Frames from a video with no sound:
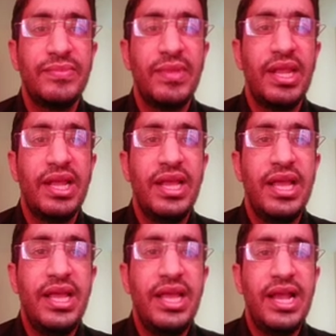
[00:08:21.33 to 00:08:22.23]
Let's
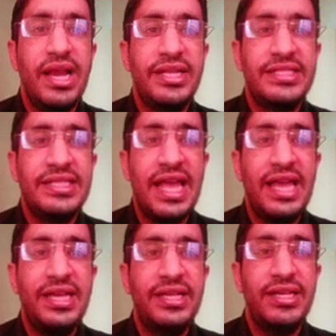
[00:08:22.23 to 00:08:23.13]
say
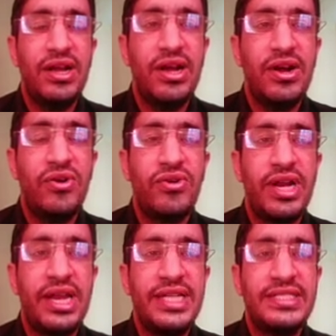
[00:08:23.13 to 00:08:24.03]
or let's see
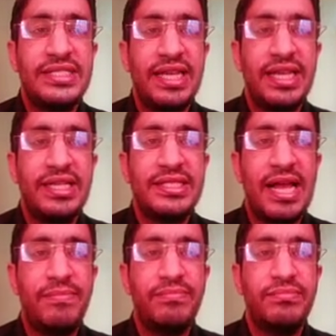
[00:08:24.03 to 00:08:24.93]
some
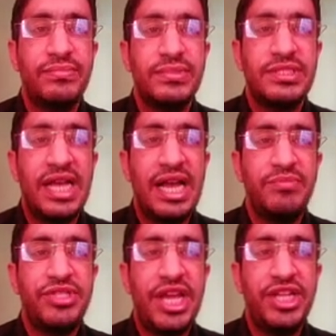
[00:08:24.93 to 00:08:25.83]
time changement.